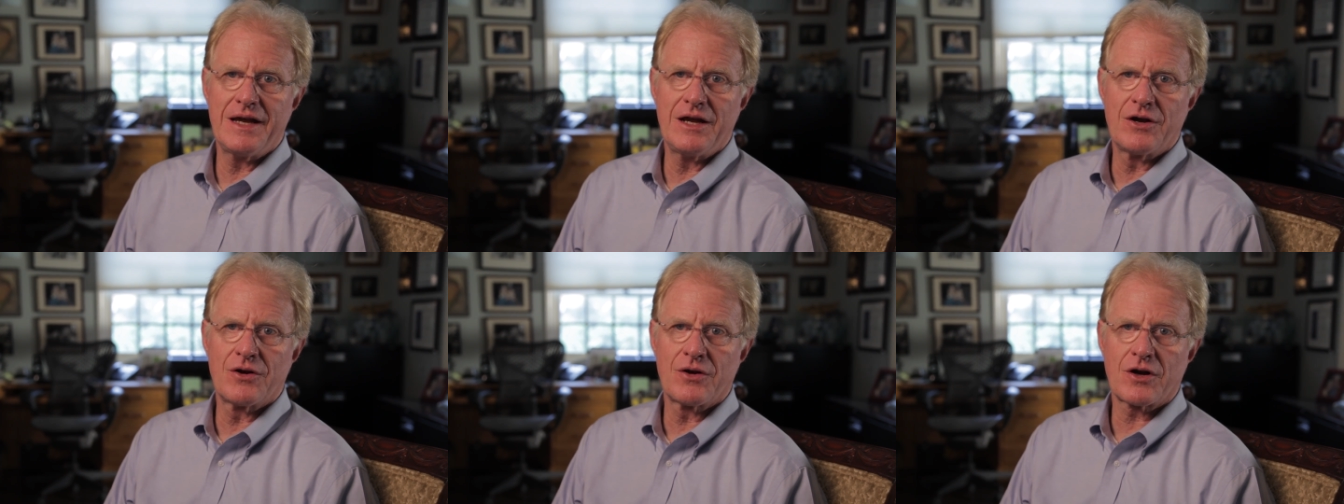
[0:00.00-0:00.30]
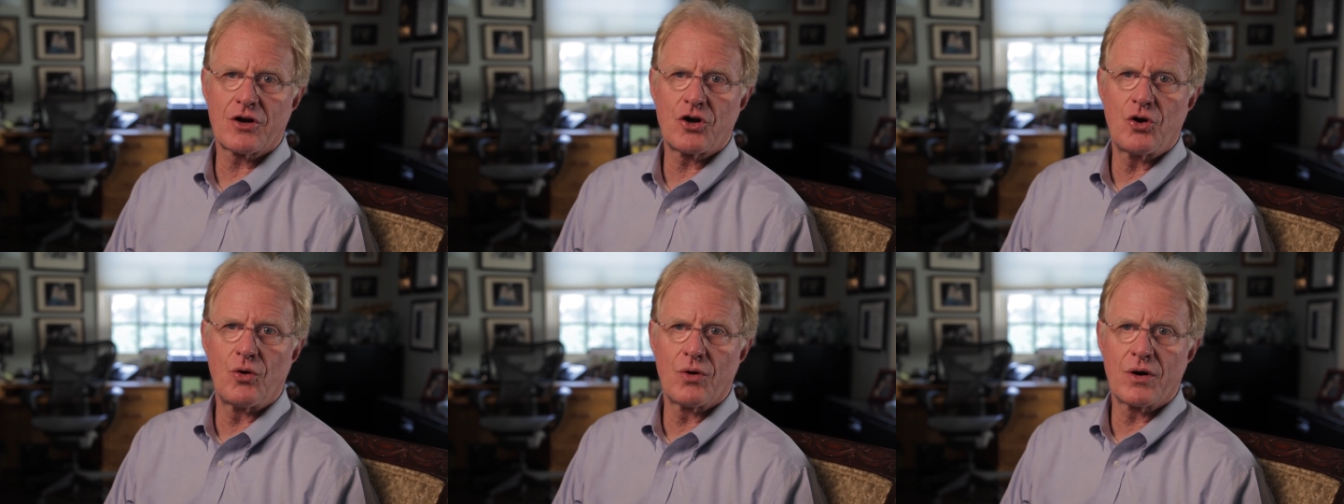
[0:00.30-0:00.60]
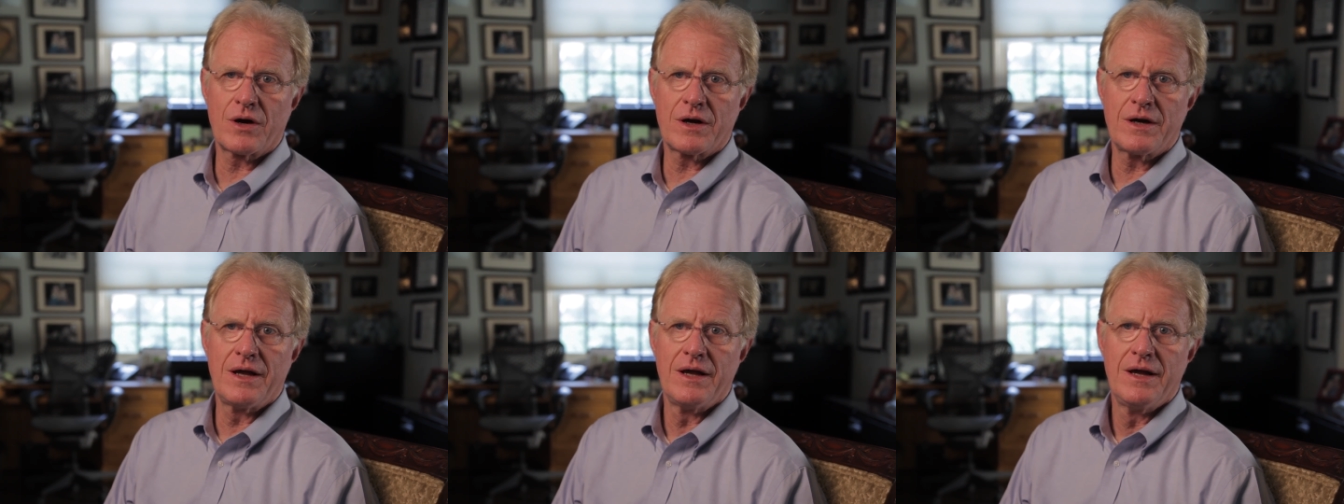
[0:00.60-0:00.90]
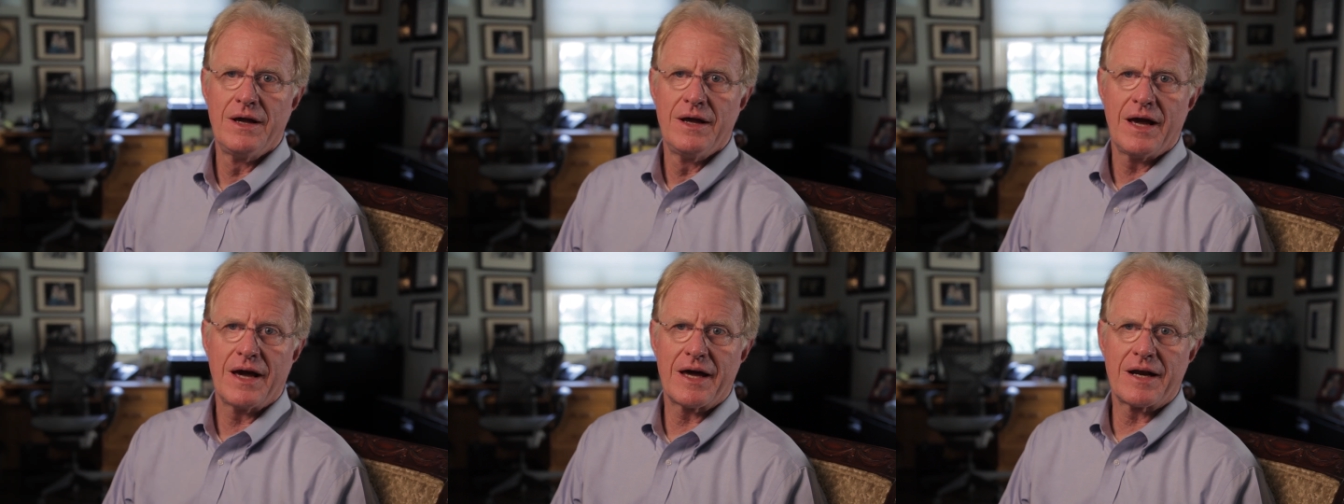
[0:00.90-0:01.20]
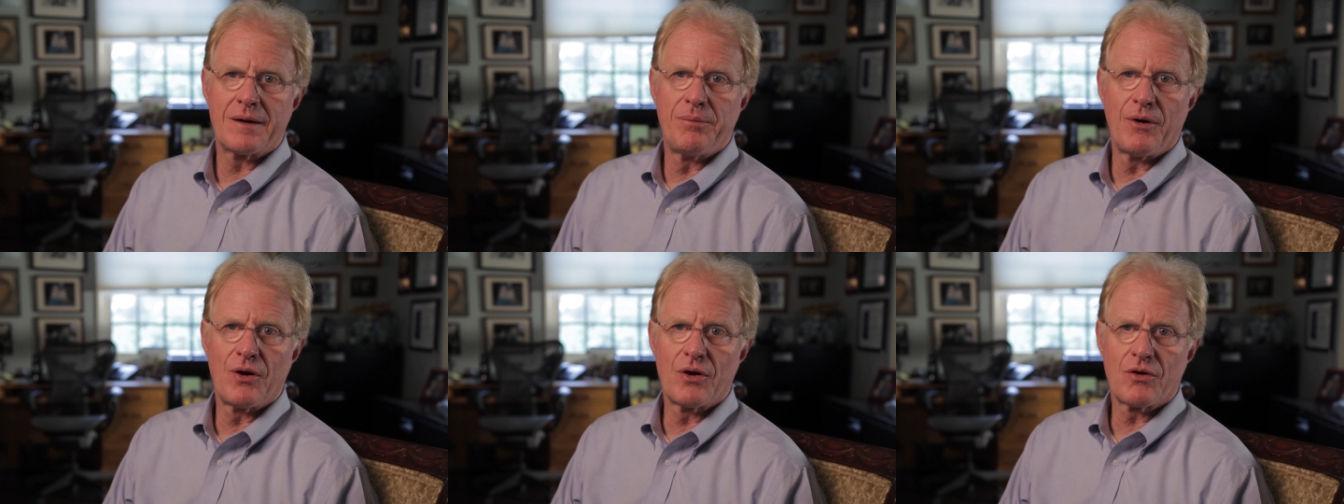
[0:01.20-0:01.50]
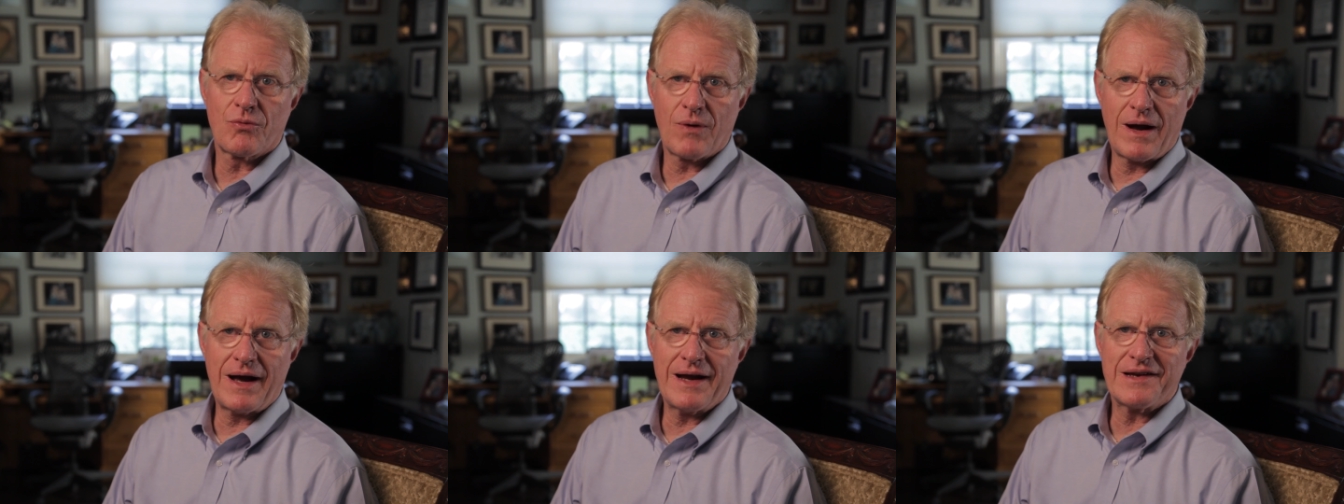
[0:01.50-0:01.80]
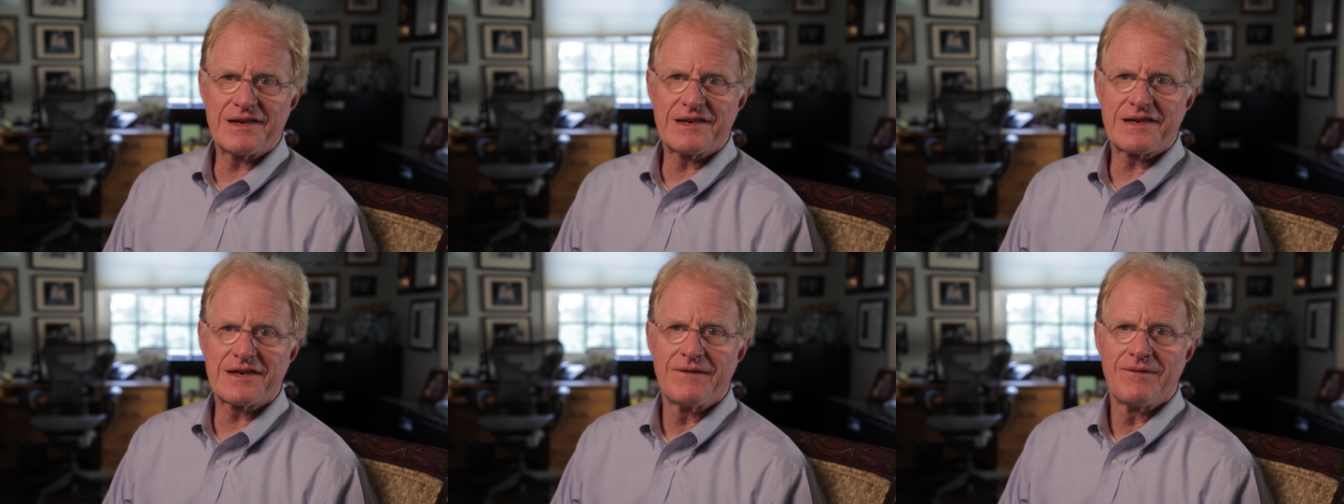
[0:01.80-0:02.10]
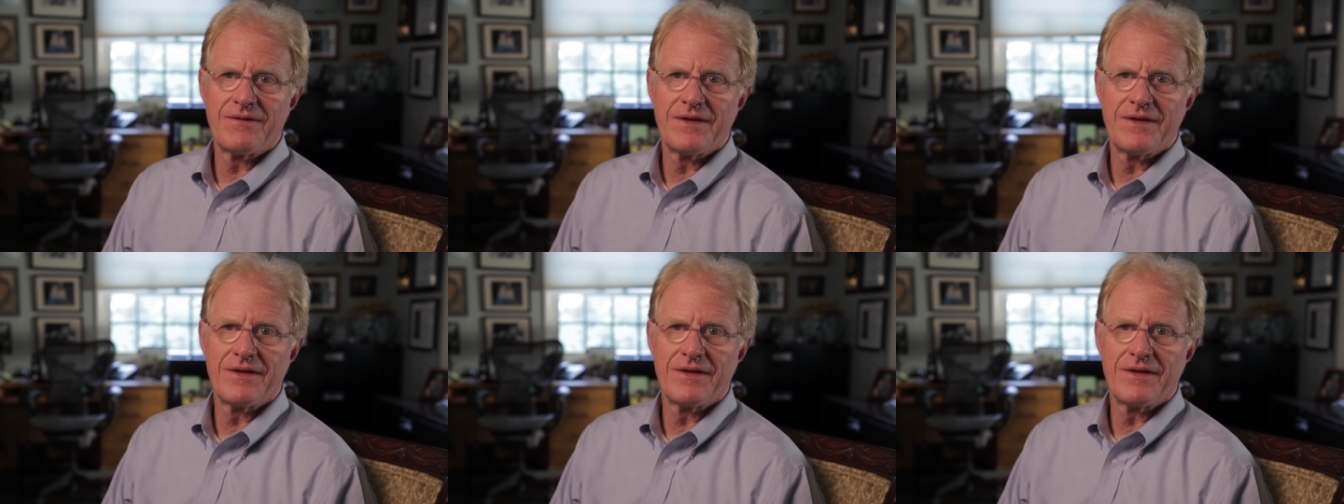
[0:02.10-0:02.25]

ear of corn and a bowl of rice